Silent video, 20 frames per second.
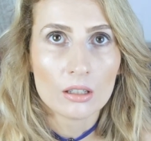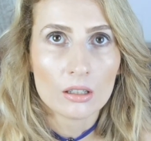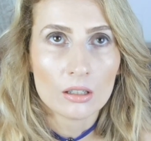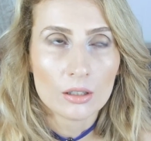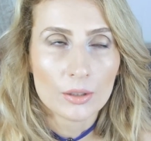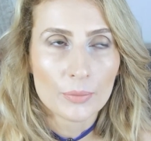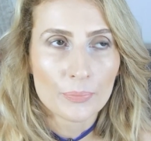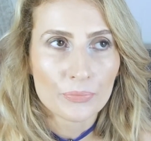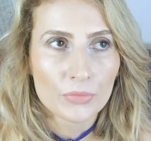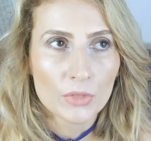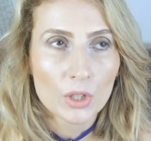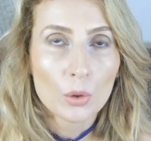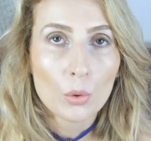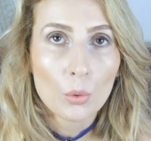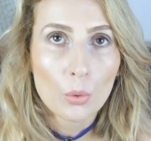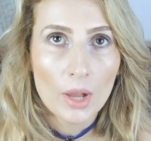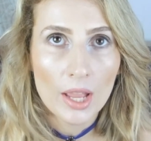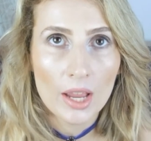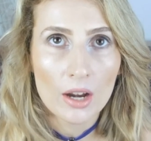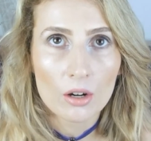um,
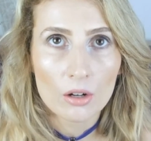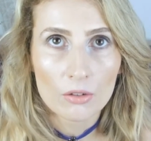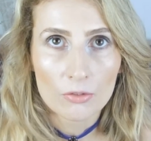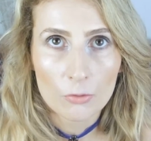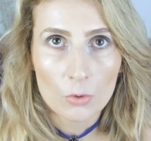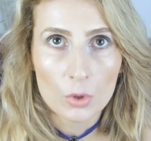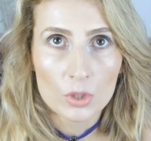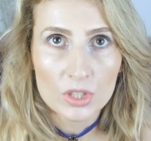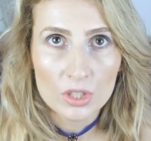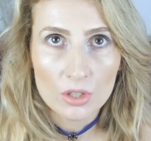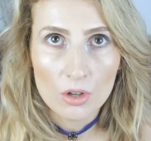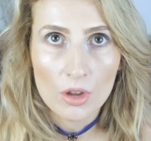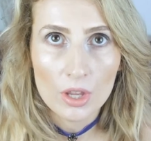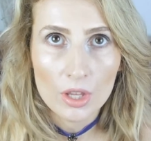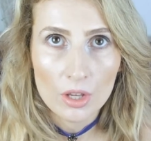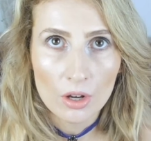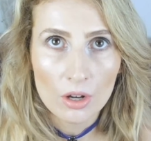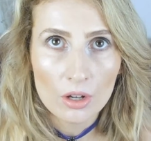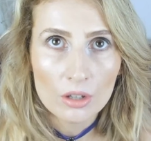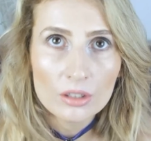aware of what's
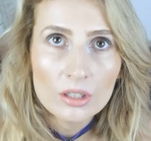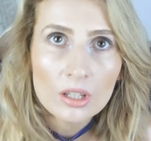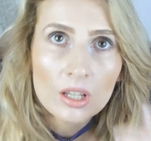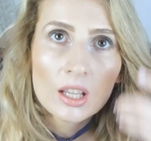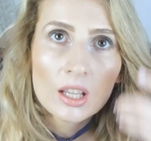going on.